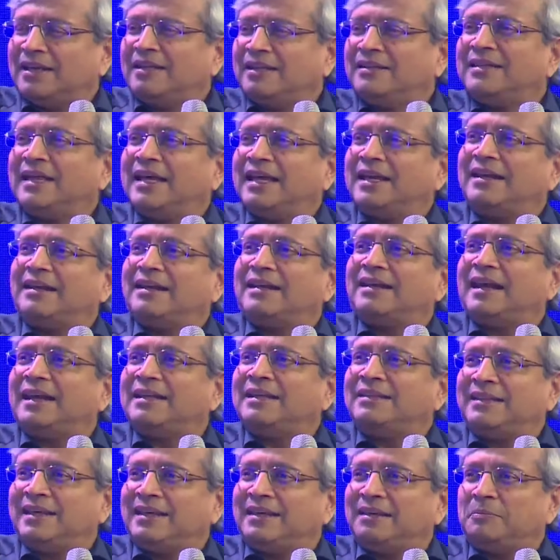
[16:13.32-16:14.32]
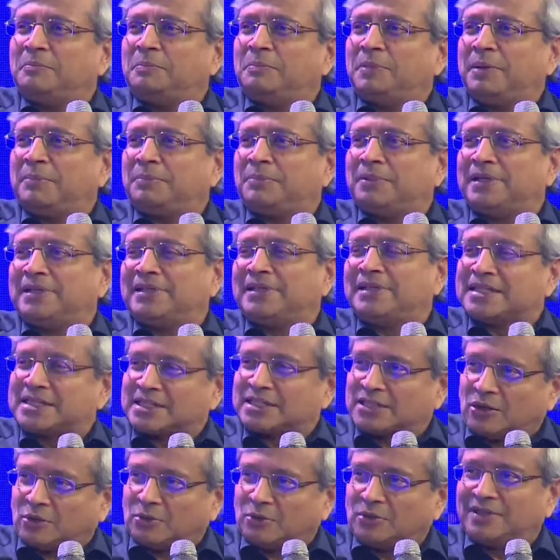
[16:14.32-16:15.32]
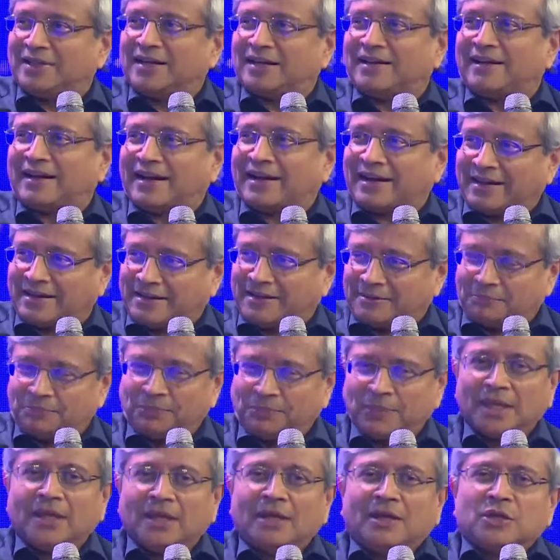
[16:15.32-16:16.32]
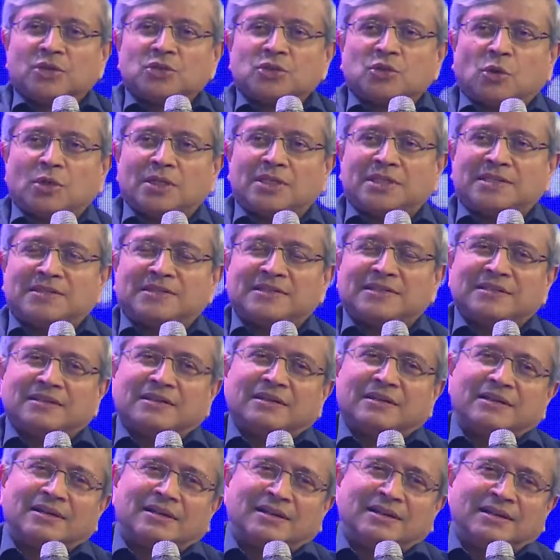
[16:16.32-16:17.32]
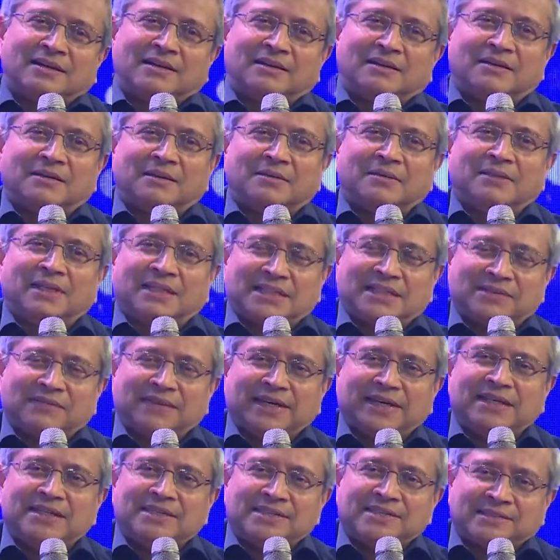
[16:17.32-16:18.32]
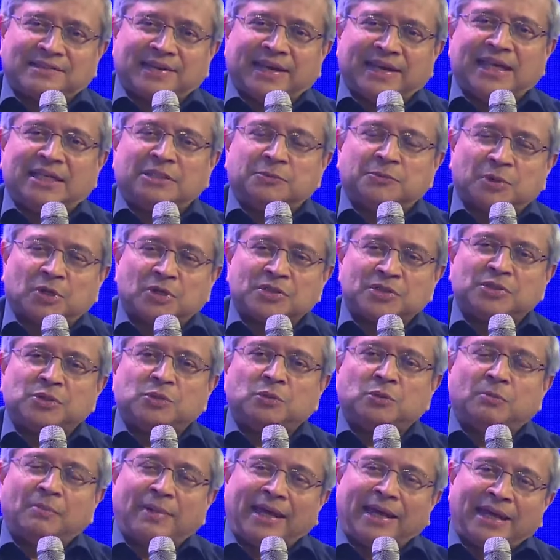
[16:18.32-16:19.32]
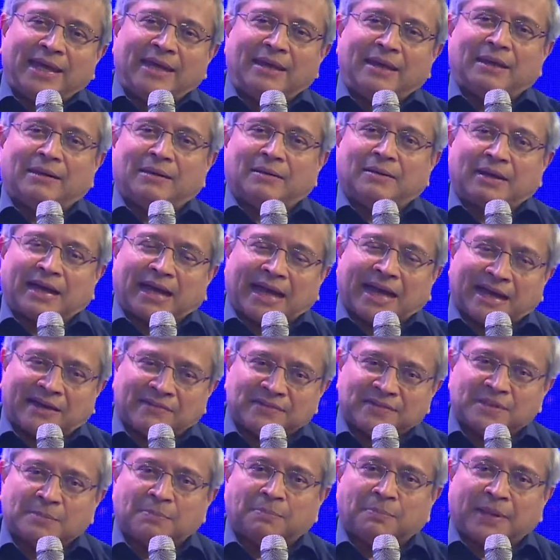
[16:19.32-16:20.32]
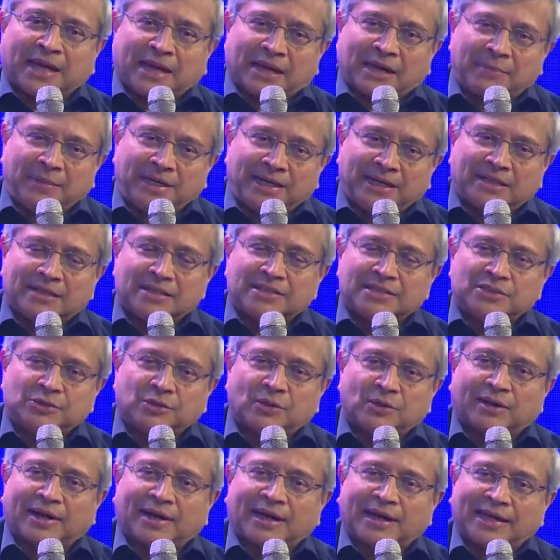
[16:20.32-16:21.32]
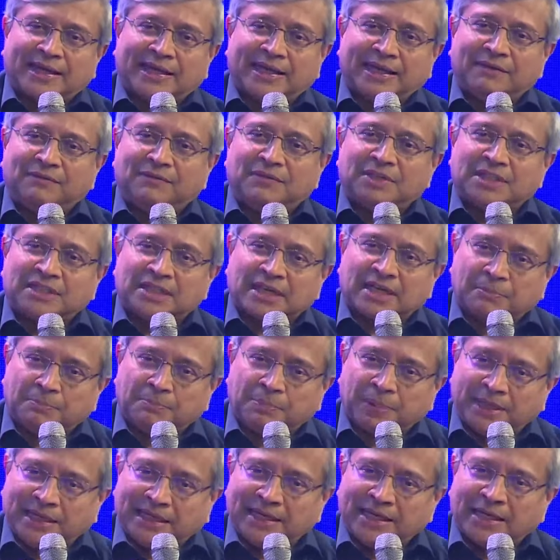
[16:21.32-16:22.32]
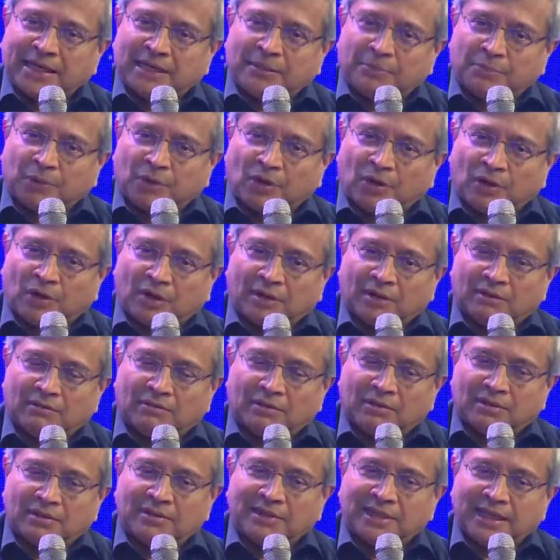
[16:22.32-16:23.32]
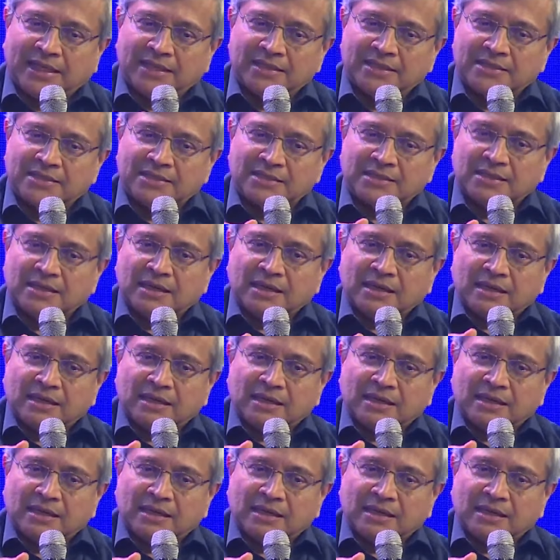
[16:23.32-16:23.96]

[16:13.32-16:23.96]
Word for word: then I think people it discount is. that ranking. So it's uh, that's a very strange because you may have some parameters in your ranking which are picking up on things